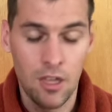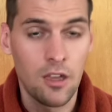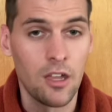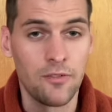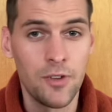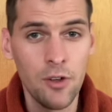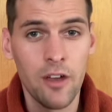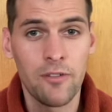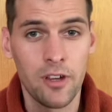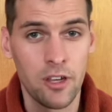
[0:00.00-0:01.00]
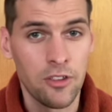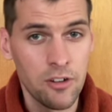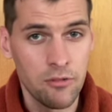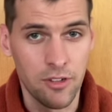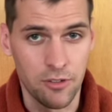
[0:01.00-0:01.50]
And if you have any other
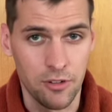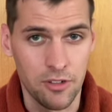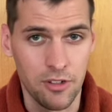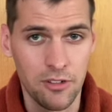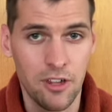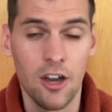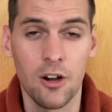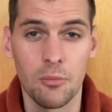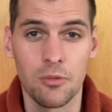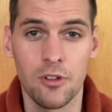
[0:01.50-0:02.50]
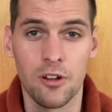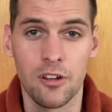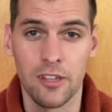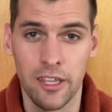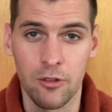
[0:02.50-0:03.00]
resources to help
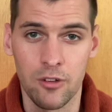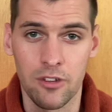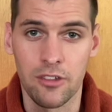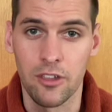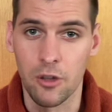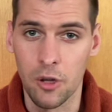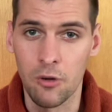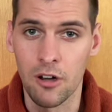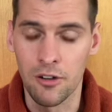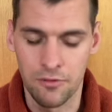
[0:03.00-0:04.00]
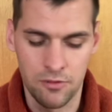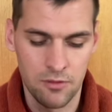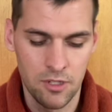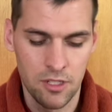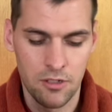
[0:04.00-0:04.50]
learn languages that you know of,
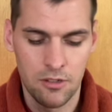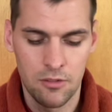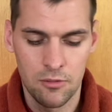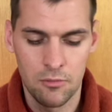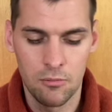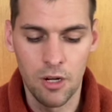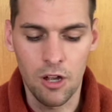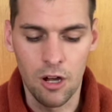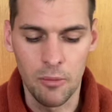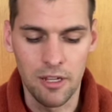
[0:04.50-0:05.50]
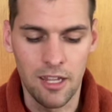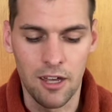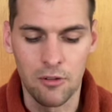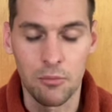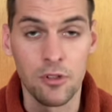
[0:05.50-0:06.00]
put a comment
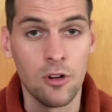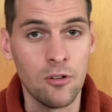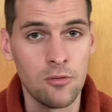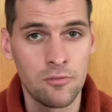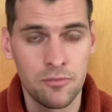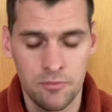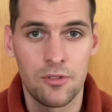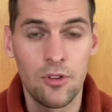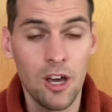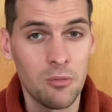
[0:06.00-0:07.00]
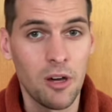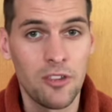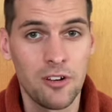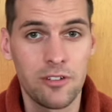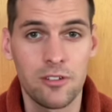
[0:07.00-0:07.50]
down below to help
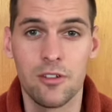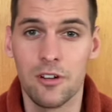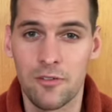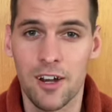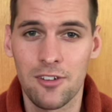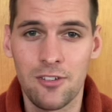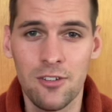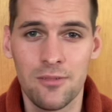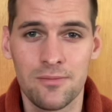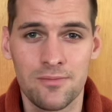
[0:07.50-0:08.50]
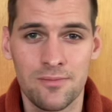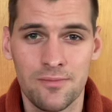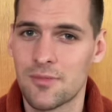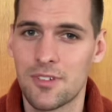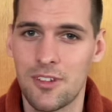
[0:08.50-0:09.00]
others learn French too.
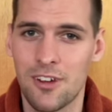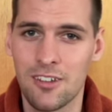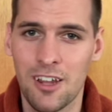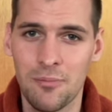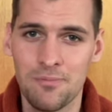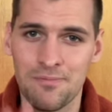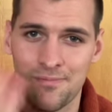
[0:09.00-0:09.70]
See you next time.